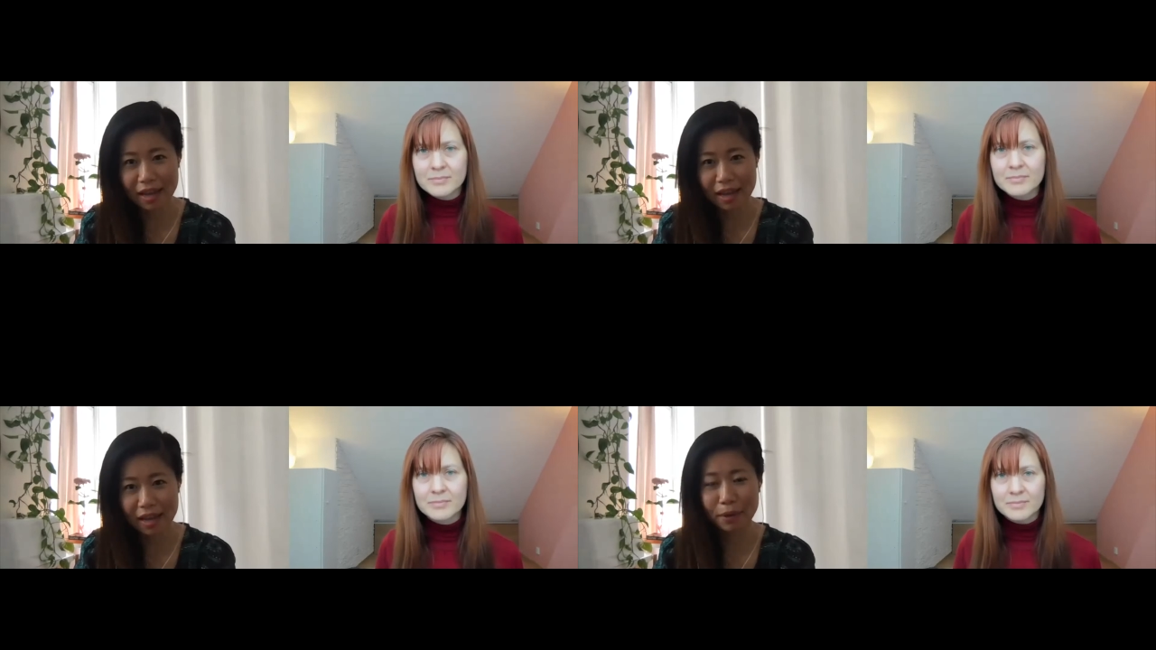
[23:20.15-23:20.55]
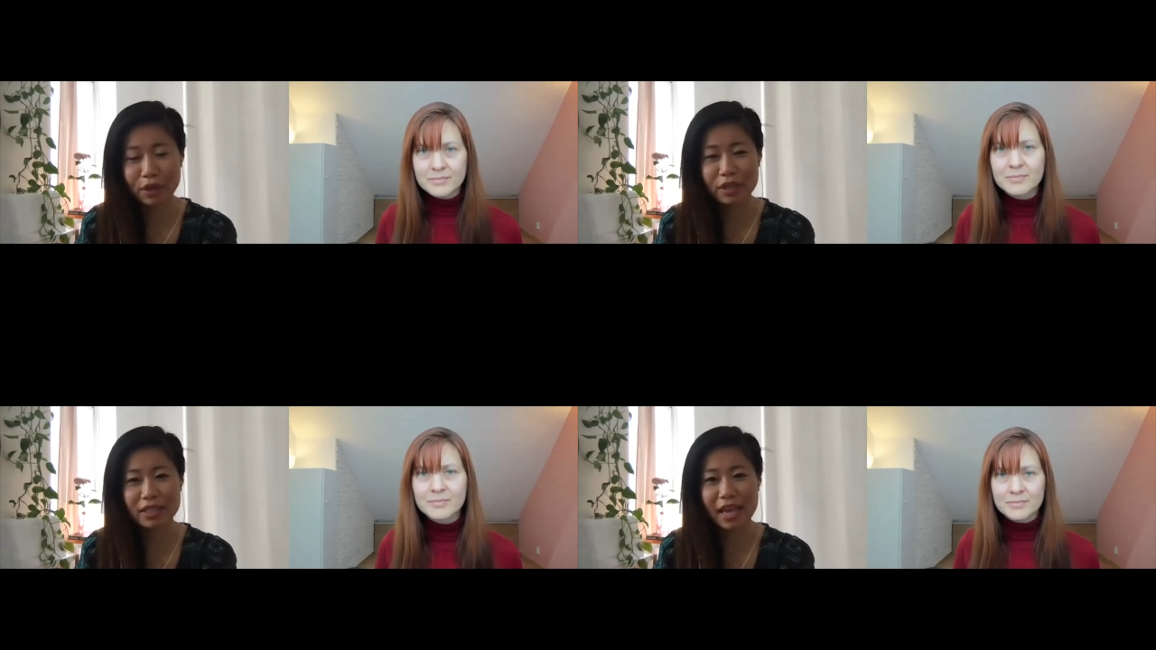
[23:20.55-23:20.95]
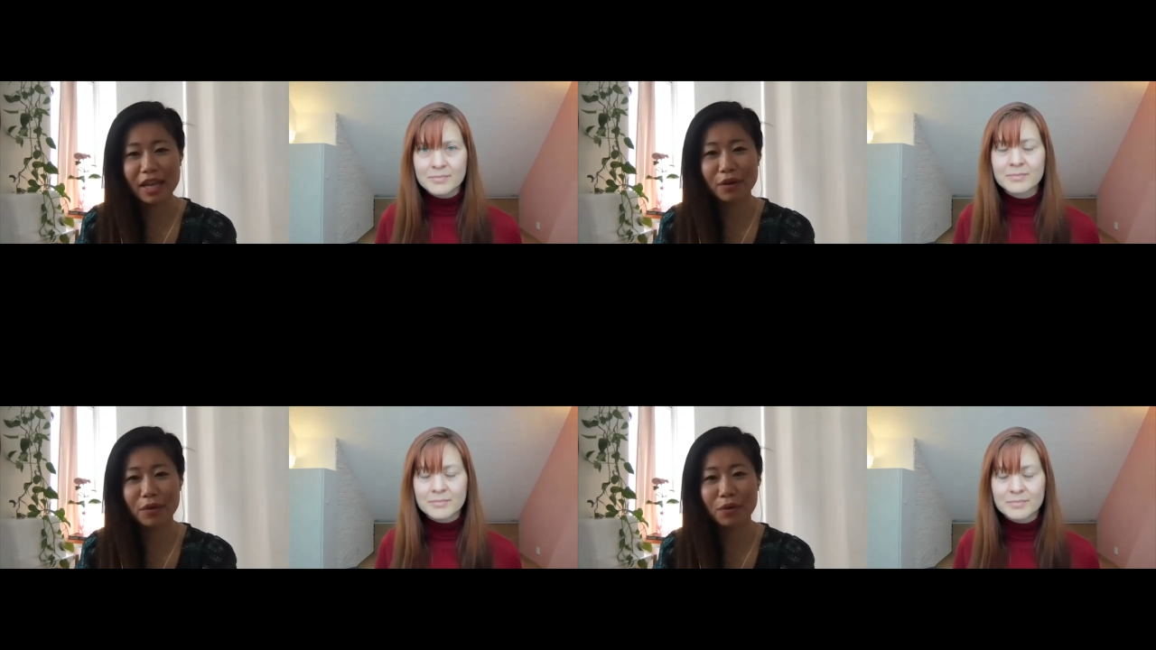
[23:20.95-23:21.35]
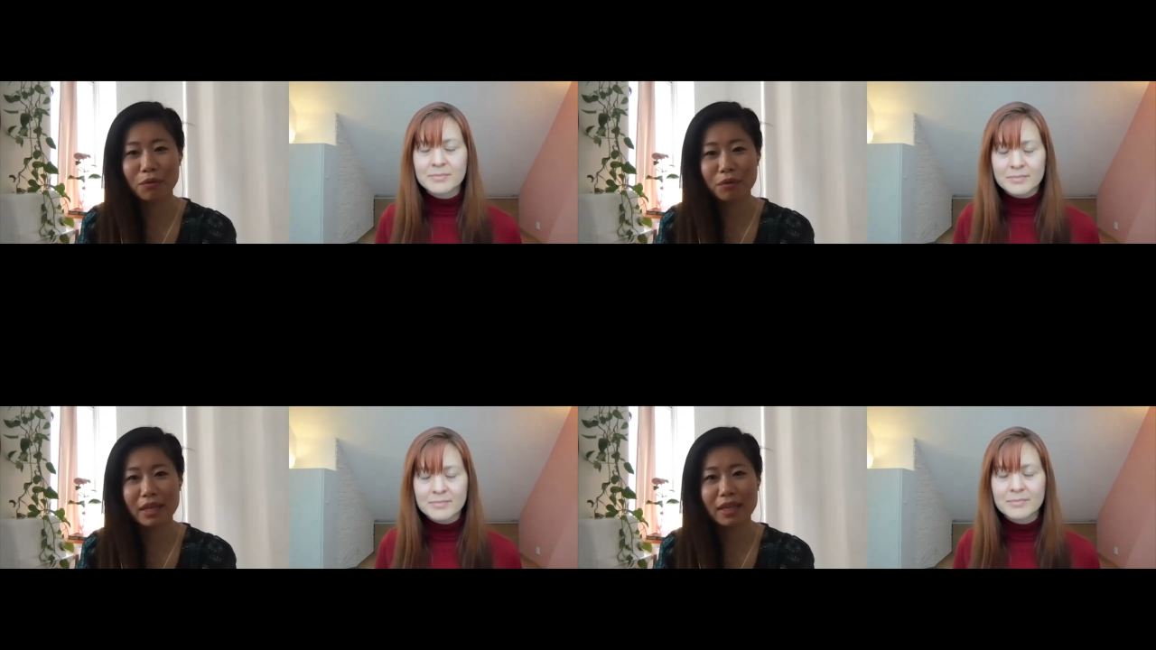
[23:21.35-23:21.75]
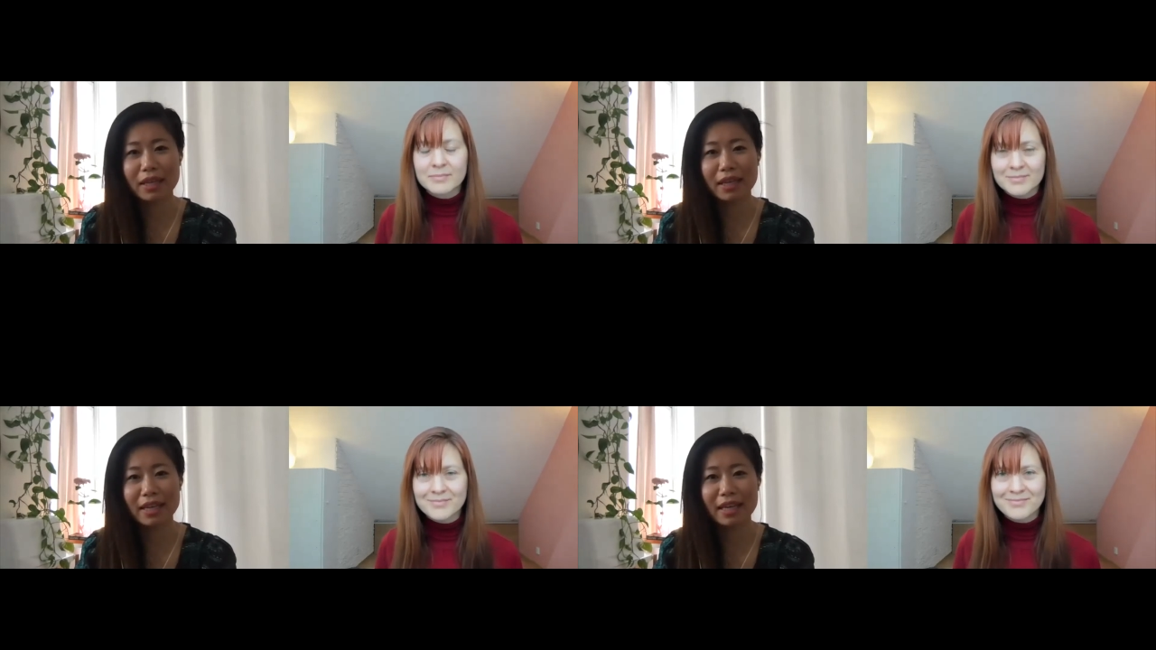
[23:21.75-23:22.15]
Speaker 1: because then you're
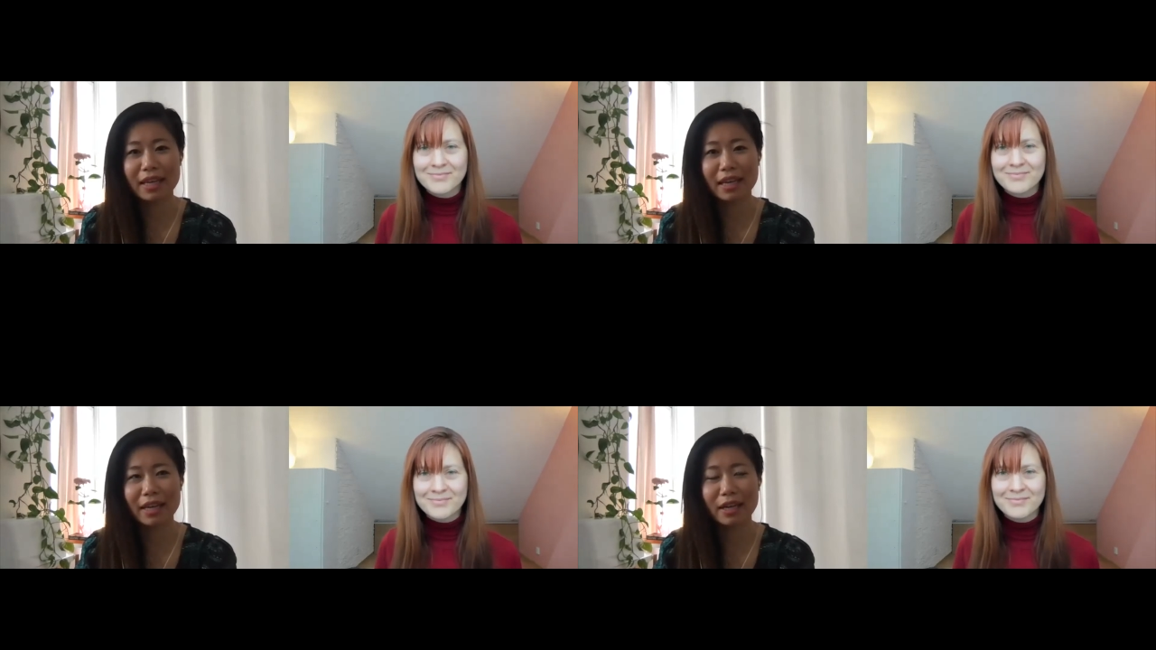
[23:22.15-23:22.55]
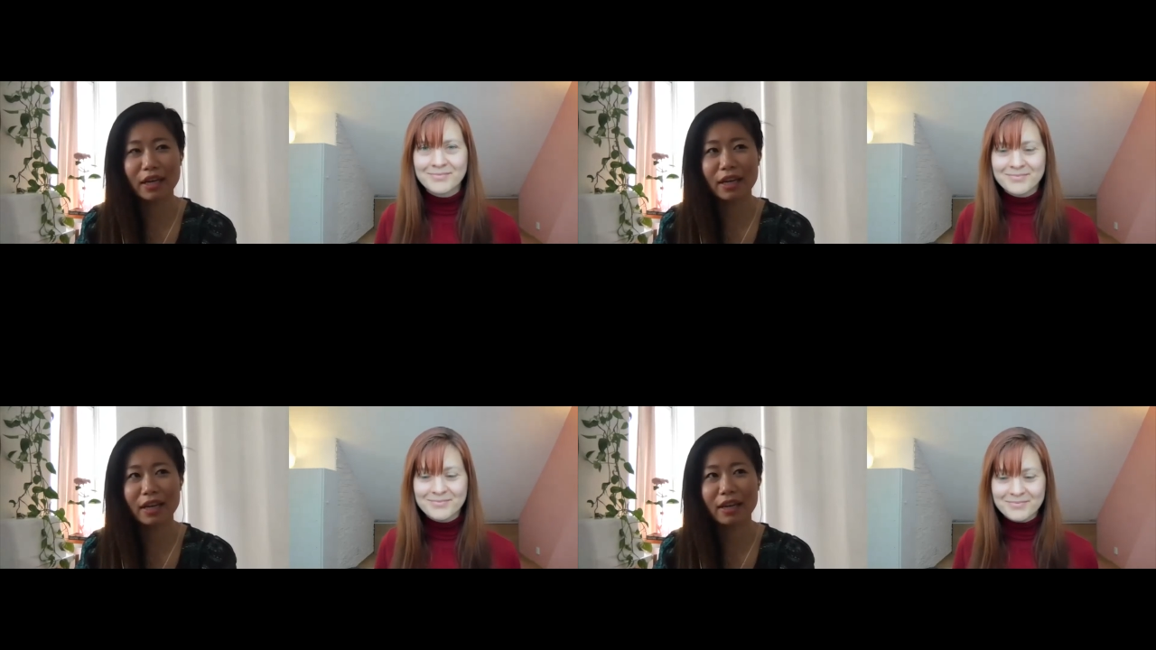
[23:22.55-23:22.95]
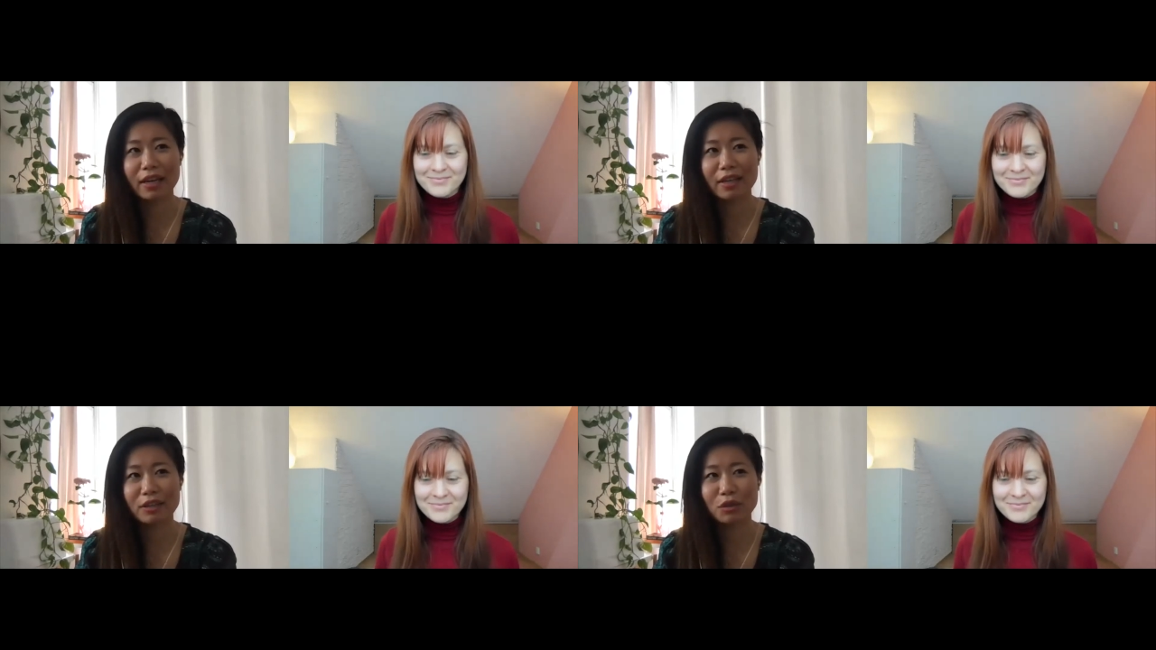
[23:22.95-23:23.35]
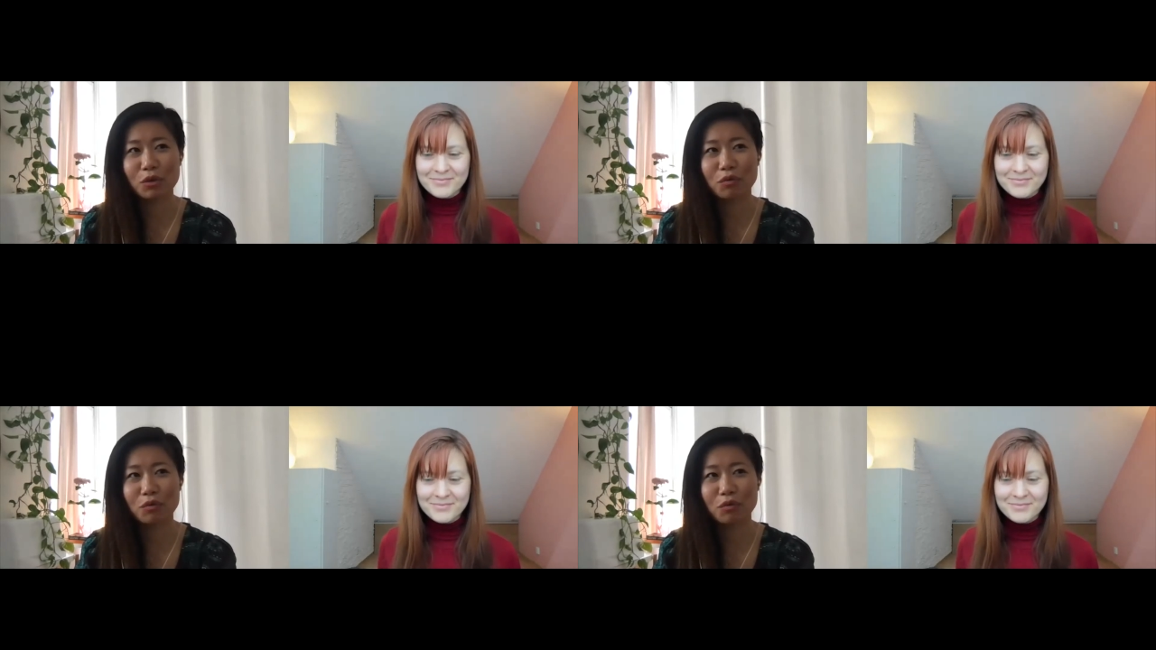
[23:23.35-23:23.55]
really sort of,